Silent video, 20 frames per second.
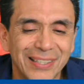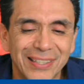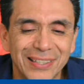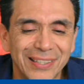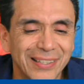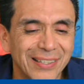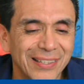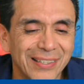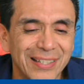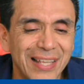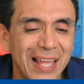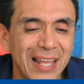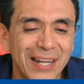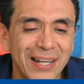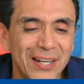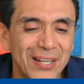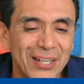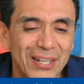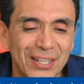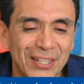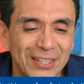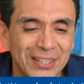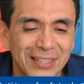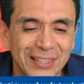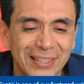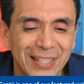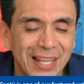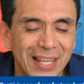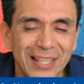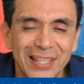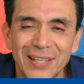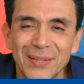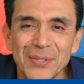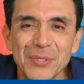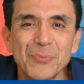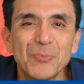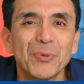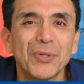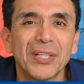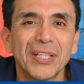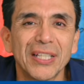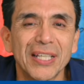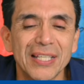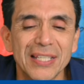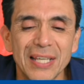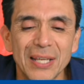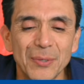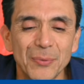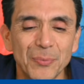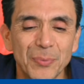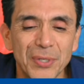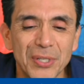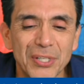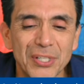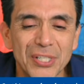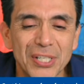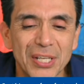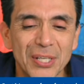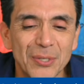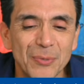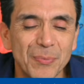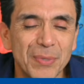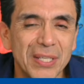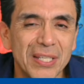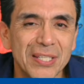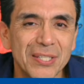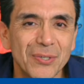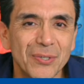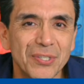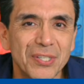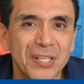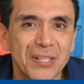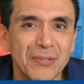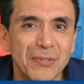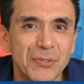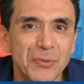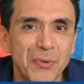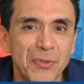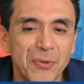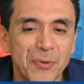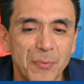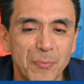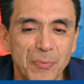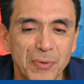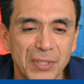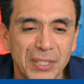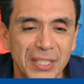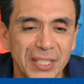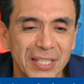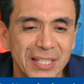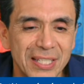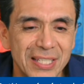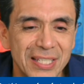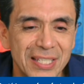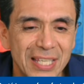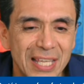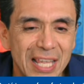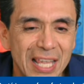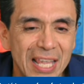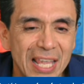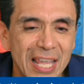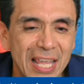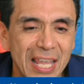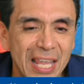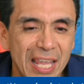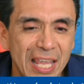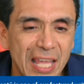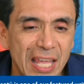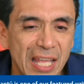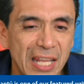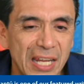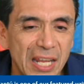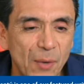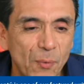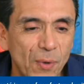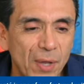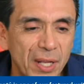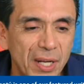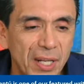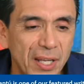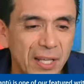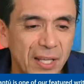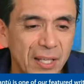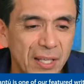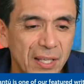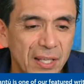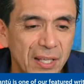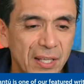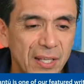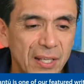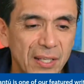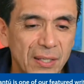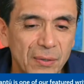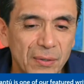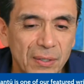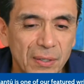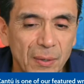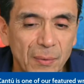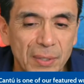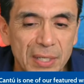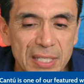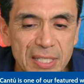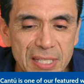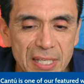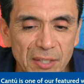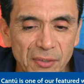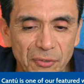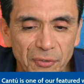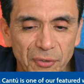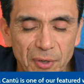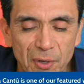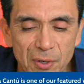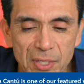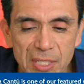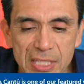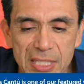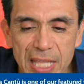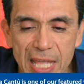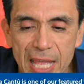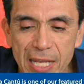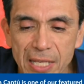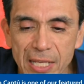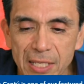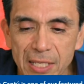Not at all. That, that was brilliant. I appreciate you being so generous with your brilliance. And I want to I want to tell folks that